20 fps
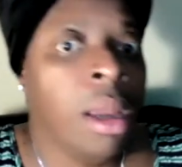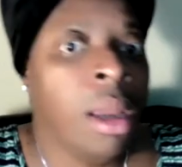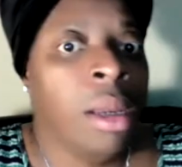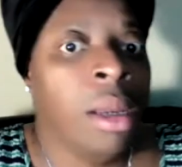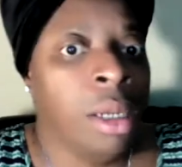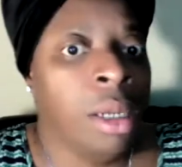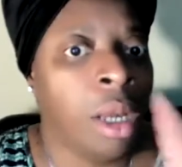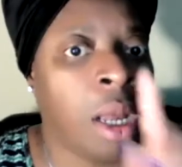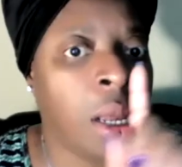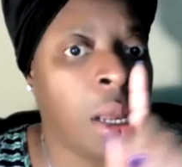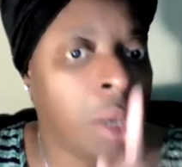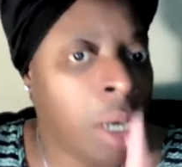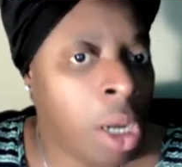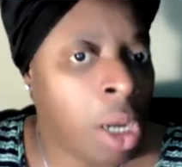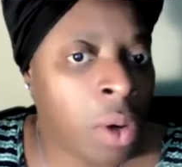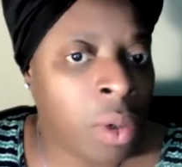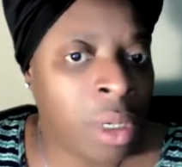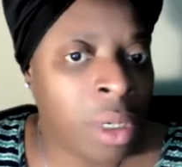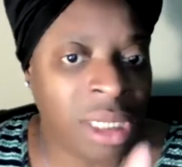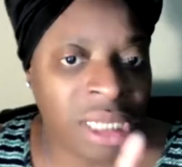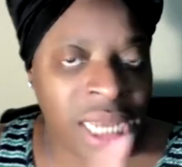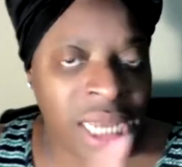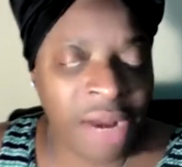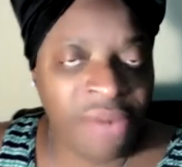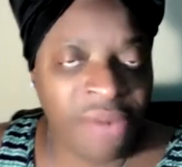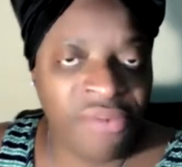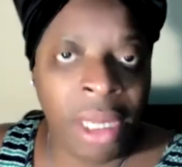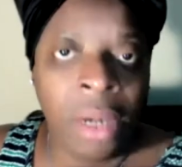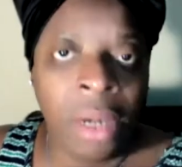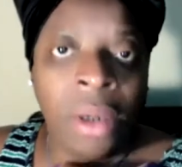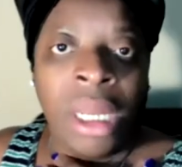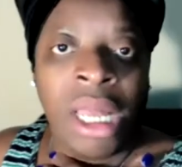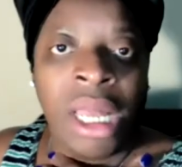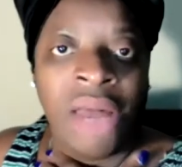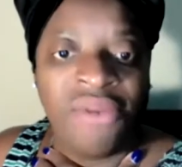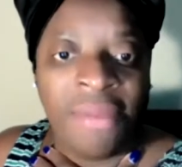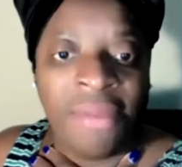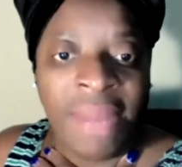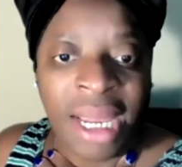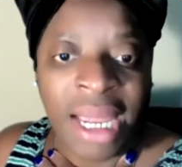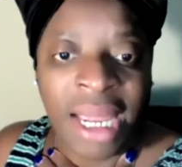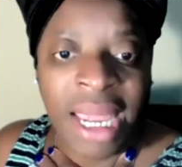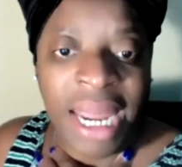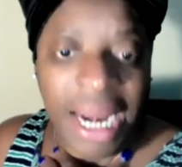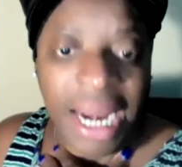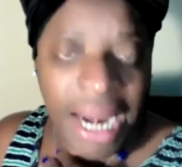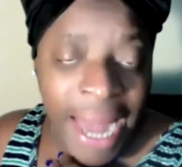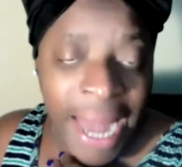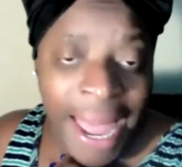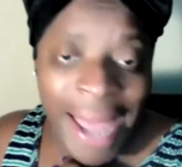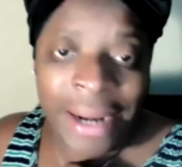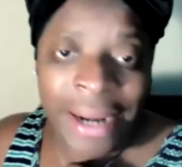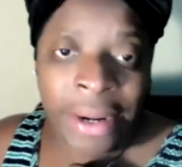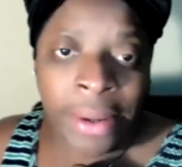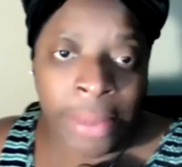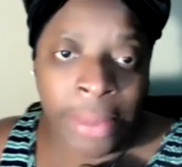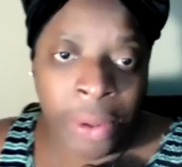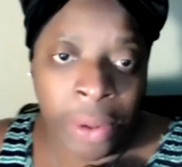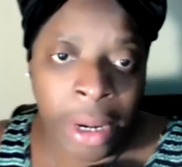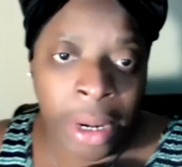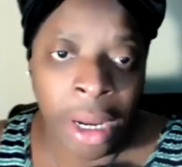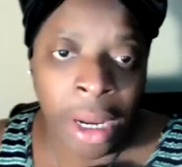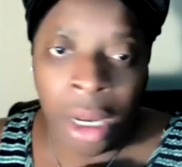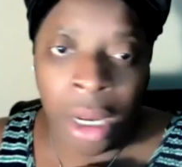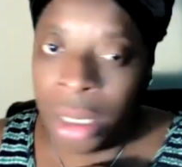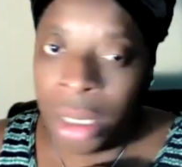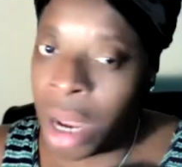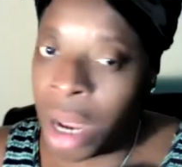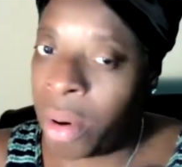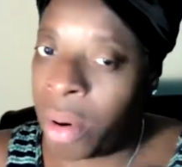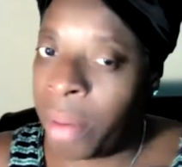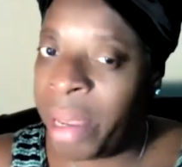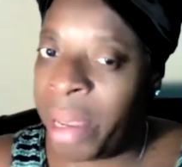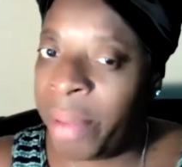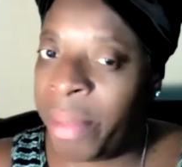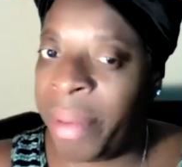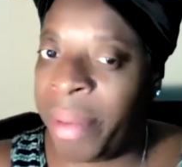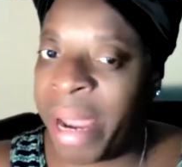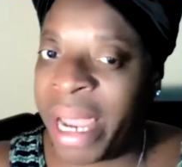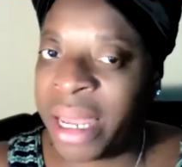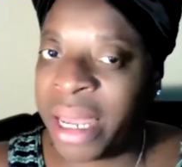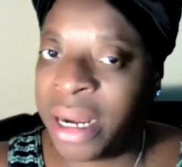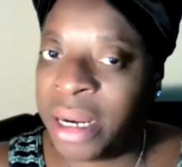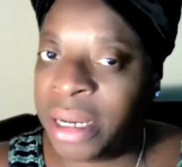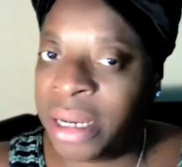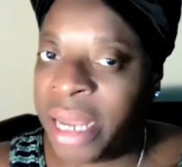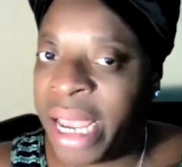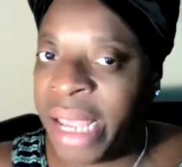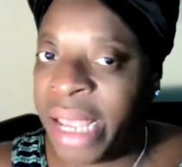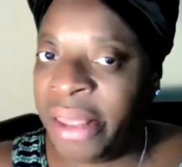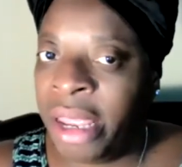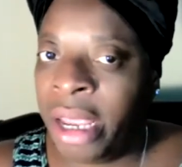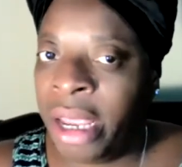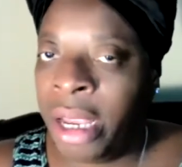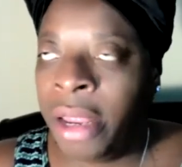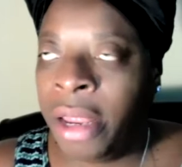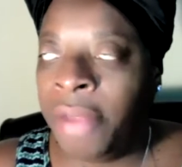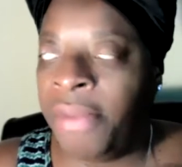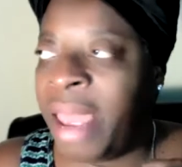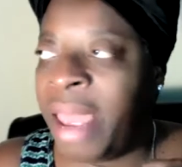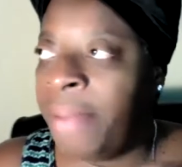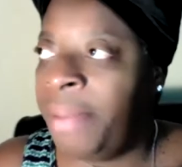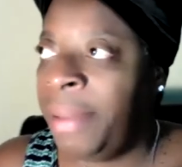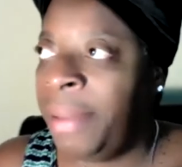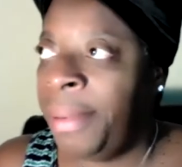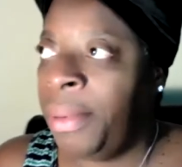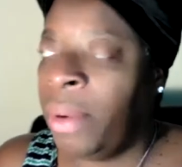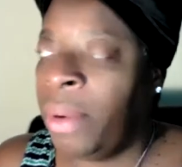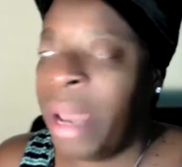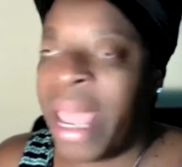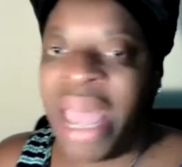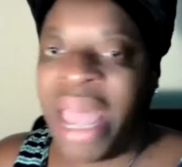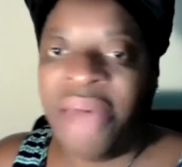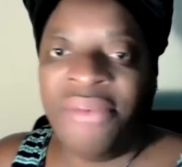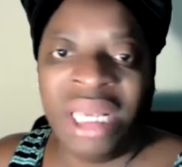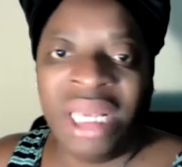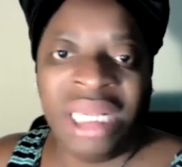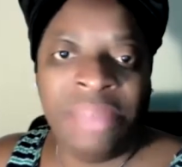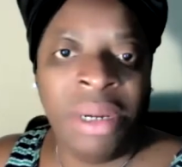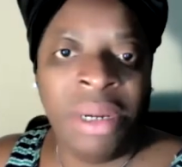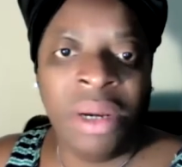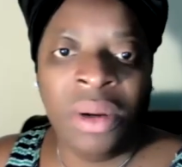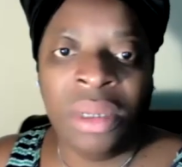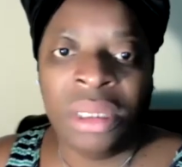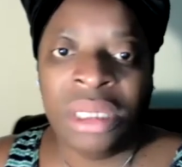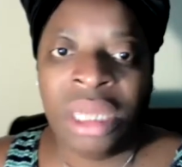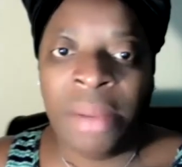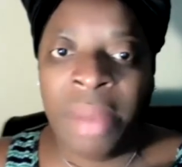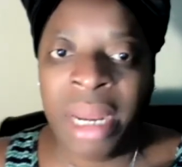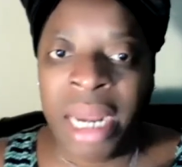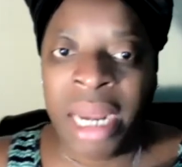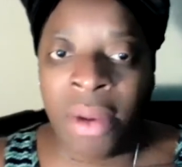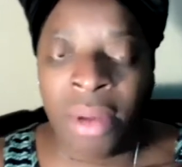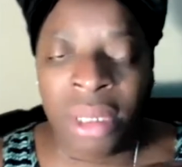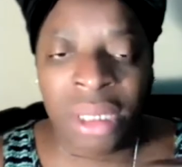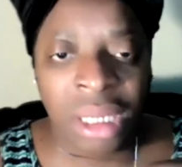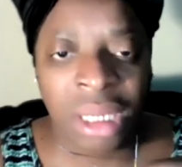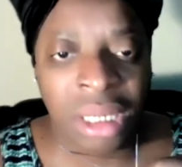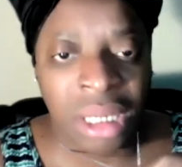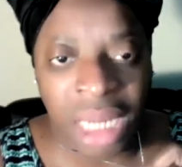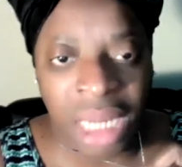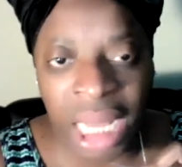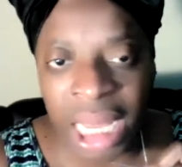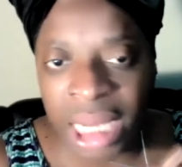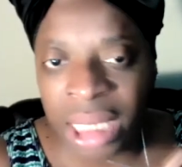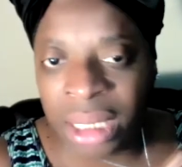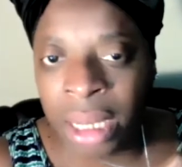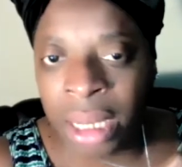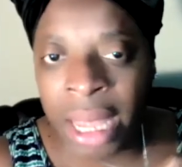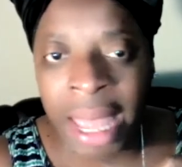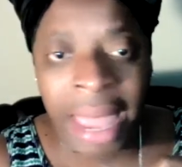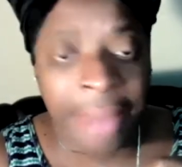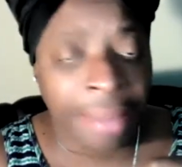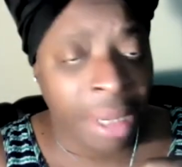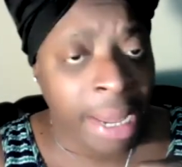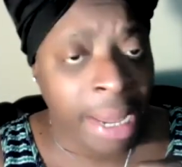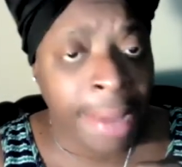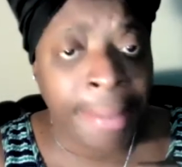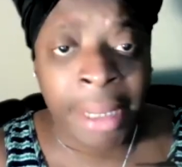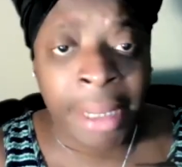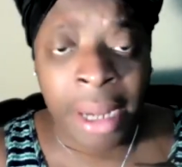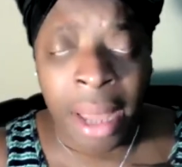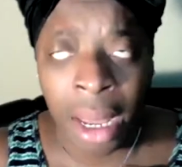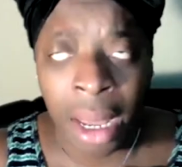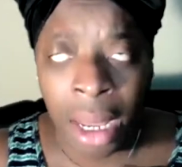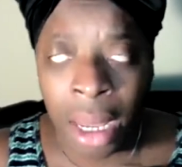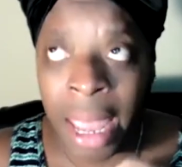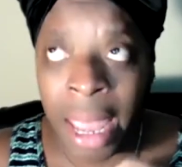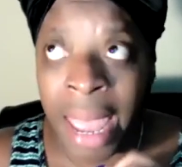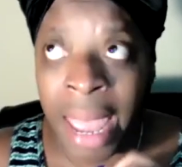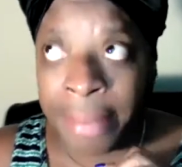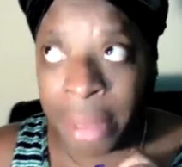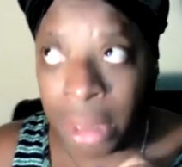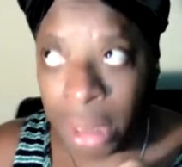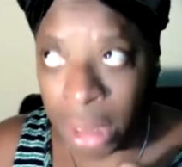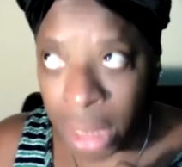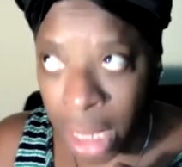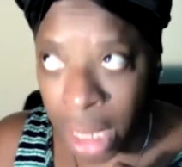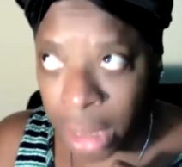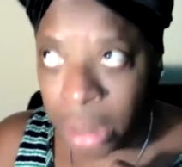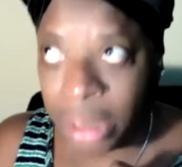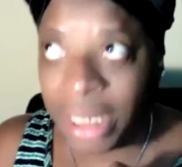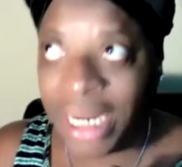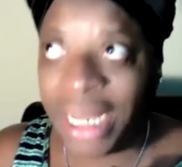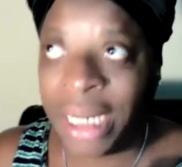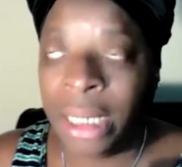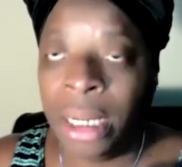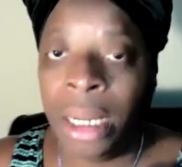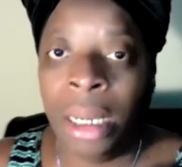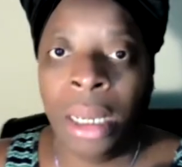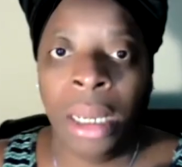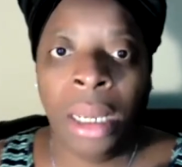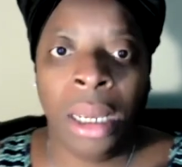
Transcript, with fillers: Y'all notice that the federal government can't lie no more. Y'all remember back in the day that people would have experience somebody they was abduct, abduct, abducted.